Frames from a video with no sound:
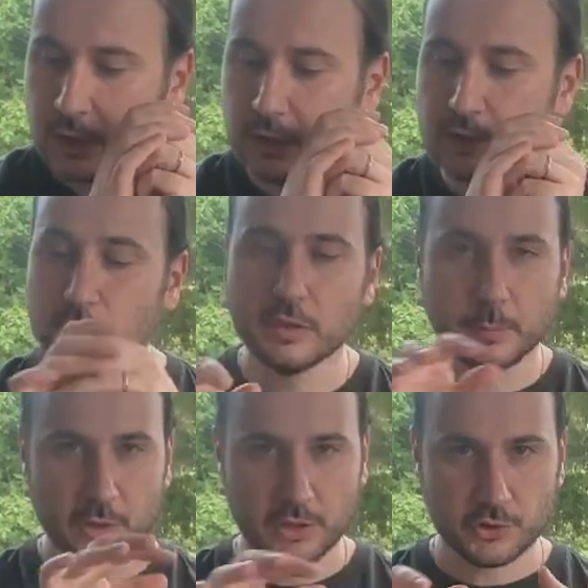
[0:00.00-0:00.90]
Let's talk
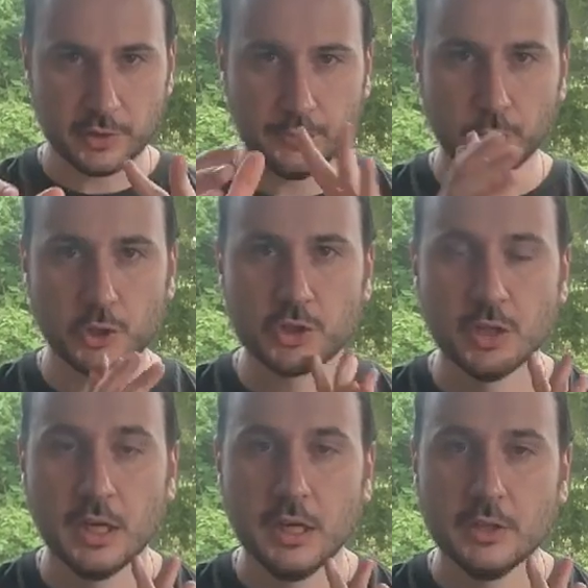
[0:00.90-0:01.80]
about this three first.
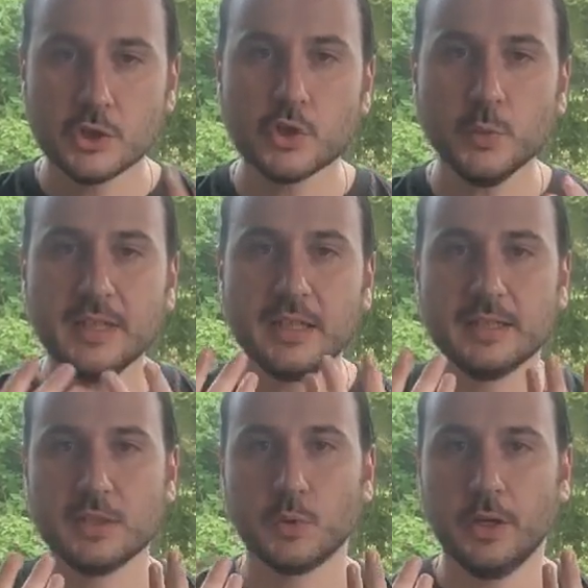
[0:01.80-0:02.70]
So sweetness
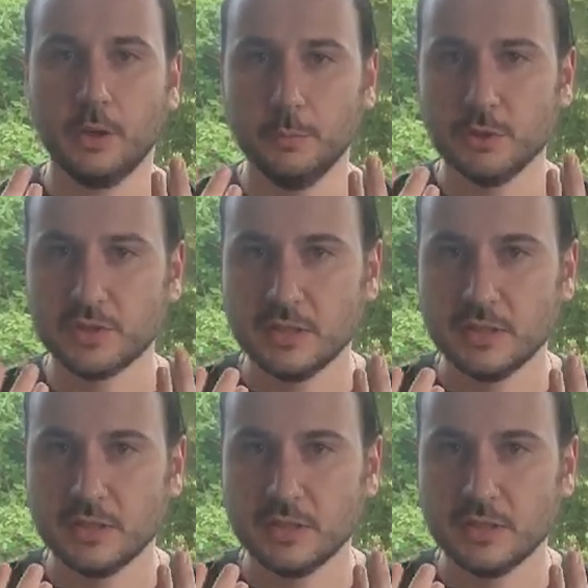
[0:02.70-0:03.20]
is quite obvious.